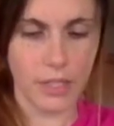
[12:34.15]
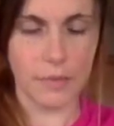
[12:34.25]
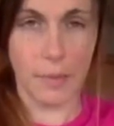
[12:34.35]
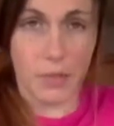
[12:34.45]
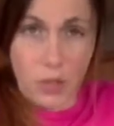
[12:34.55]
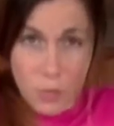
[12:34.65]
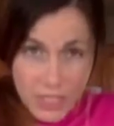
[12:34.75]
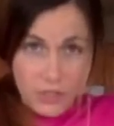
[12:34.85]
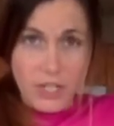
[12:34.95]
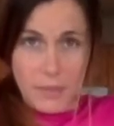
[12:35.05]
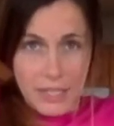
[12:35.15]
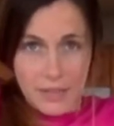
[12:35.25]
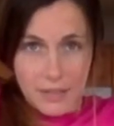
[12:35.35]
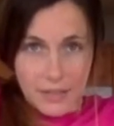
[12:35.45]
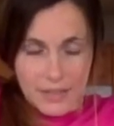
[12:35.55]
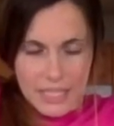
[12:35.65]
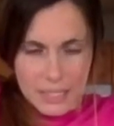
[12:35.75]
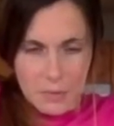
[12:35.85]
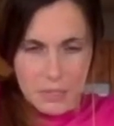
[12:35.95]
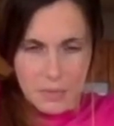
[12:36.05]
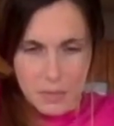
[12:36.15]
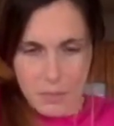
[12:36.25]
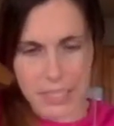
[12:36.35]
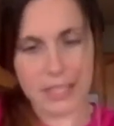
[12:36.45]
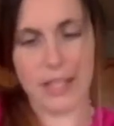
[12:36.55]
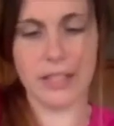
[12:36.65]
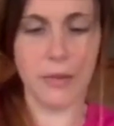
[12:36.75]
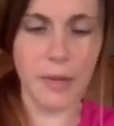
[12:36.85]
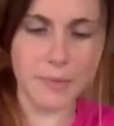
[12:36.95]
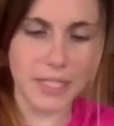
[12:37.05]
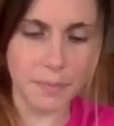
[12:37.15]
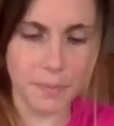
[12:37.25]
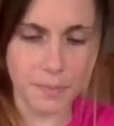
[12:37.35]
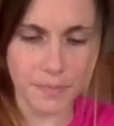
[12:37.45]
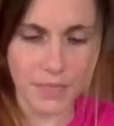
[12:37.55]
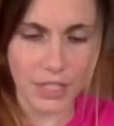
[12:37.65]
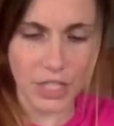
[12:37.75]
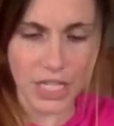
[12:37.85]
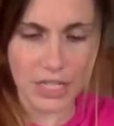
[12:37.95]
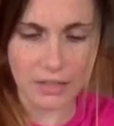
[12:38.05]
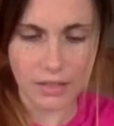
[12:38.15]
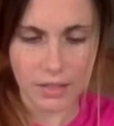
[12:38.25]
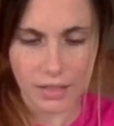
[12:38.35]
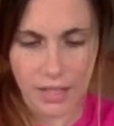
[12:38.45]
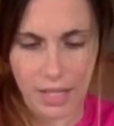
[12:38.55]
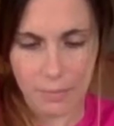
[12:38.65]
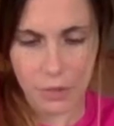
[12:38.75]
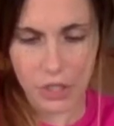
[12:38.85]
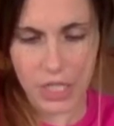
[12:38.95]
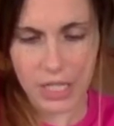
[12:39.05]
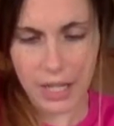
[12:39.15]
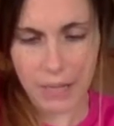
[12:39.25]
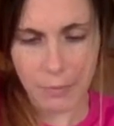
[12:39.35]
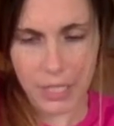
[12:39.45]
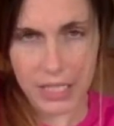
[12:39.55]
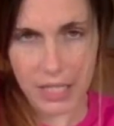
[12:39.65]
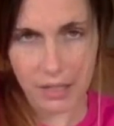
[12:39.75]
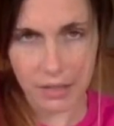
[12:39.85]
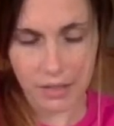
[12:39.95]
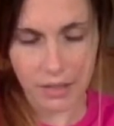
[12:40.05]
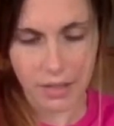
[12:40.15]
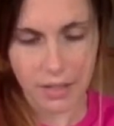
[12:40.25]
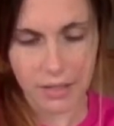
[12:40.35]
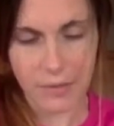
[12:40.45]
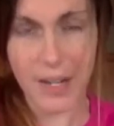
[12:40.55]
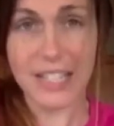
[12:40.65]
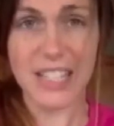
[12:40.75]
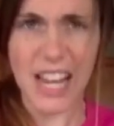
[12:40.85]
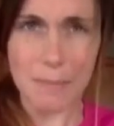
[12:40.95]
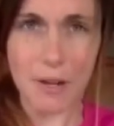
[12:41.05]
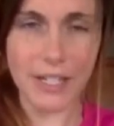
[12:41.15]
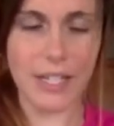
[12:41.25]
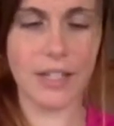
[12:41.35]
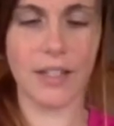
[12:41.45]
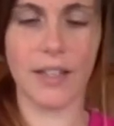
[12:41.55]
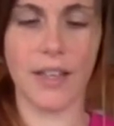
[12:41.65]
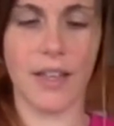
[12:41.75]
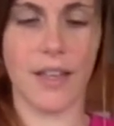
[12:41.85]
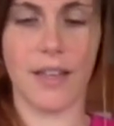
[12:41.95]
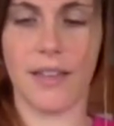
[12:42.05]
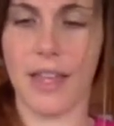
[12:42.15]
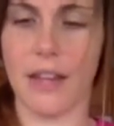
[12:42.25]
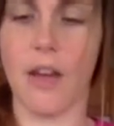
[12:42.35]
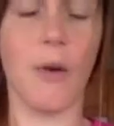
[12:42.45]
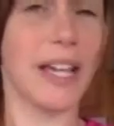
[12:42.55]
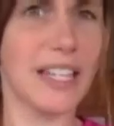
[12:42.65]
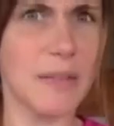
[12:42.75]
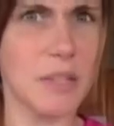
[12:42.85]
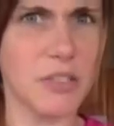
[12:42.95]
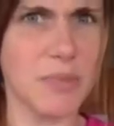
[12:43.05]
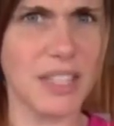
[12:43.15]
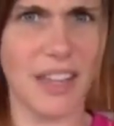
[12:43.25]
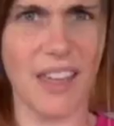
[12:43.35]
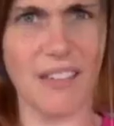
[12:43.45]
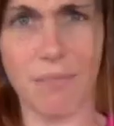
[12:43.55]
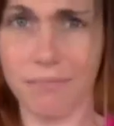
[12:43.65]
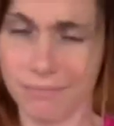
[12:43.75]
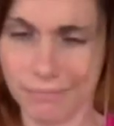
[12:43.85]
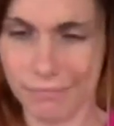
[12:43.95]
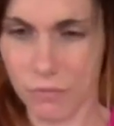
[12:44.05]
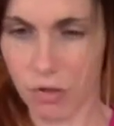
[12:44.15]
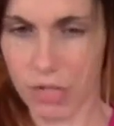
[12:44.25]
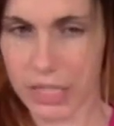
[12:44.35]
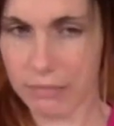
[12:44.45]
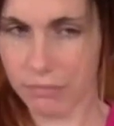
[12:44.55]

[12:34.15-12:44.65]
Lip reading: Remember, squeeze your tummy. Think squeeze, squeeze, squeeze, as though I was there touching it and pushing and pressing. So nice tight body. Then, oh, I gotta give my gymnast a head. Sorry.